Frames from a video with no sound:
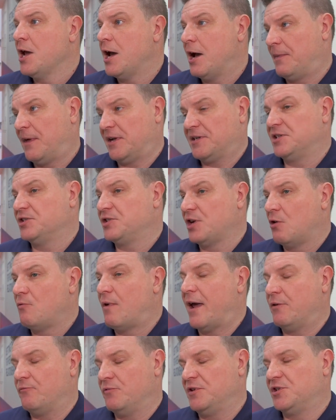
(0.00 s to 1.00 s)
and that's a
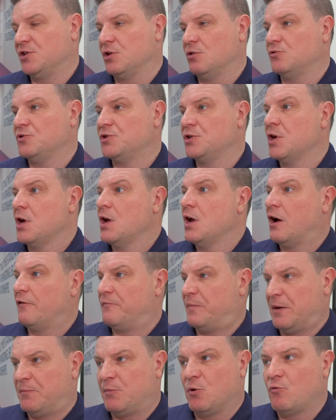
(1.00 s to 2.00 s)
direct result
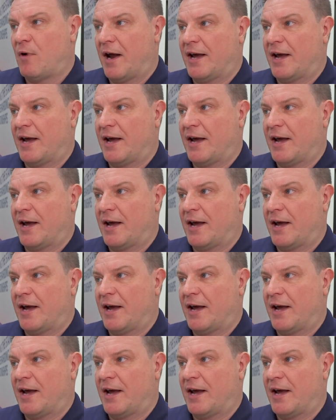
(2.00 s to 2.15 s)
of people